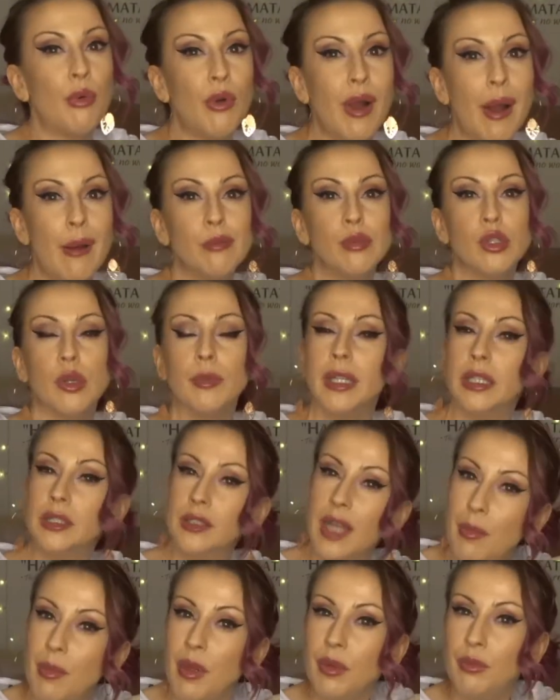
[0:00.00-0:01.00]
browns or my
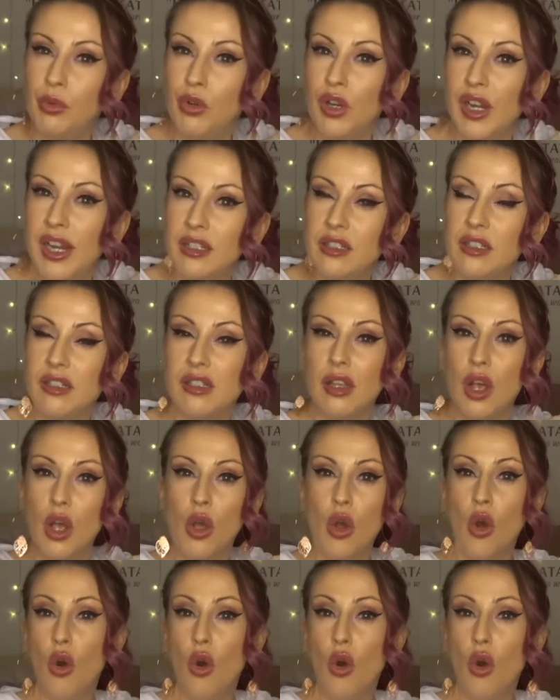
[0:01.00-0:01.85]
leopard prints,